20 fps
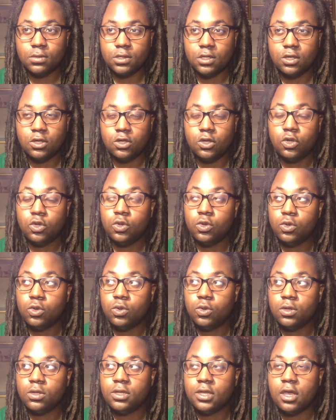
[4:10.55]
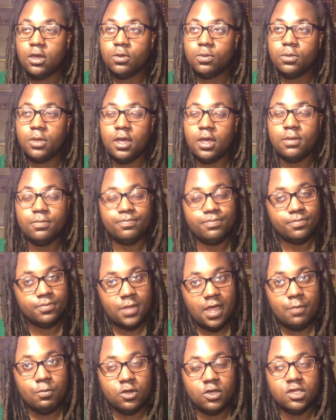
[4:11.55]
who now
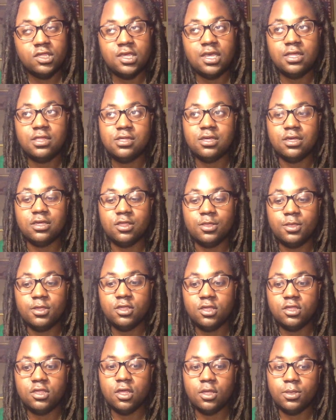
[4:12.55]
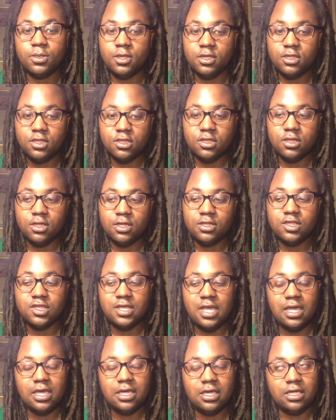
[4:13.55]
I'm gonna say this. This is this. It's
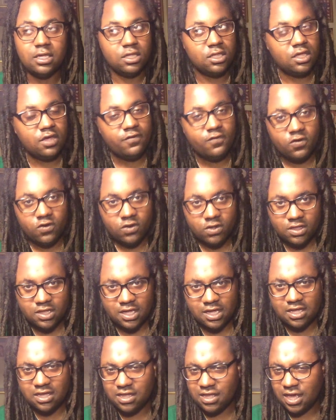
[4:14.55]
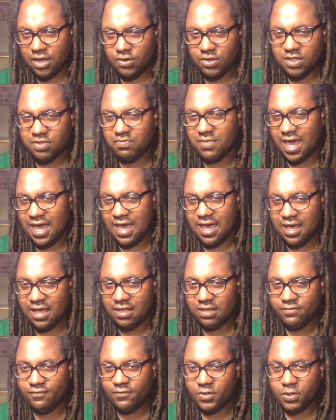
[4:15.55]
not easy for it to get an Aries
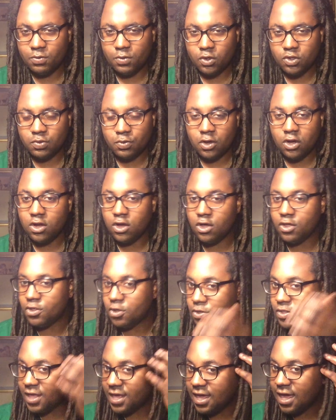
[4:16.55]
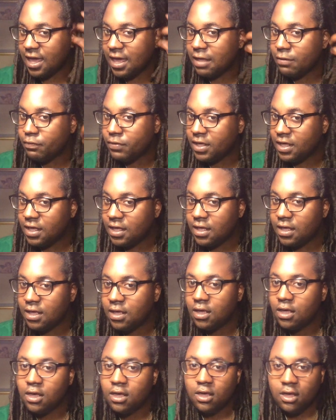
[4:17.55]
mad for the most part, although they can be.
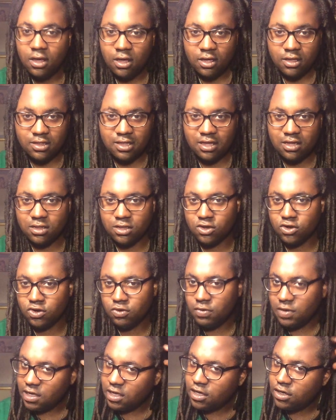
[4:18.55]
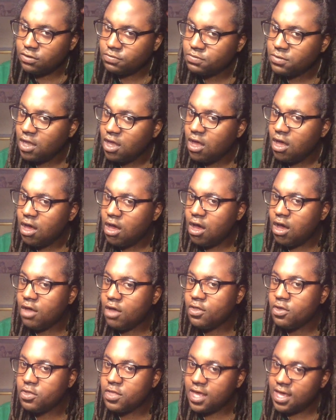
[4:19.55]
Is that glitter in my hair?
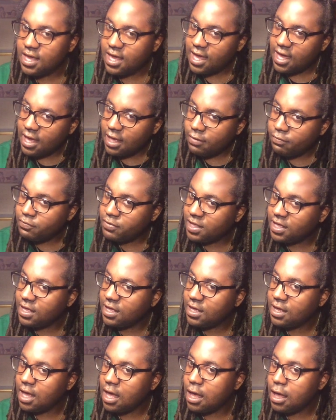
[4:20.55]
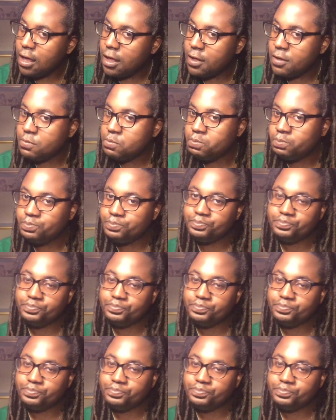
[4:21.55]
although they can be, um,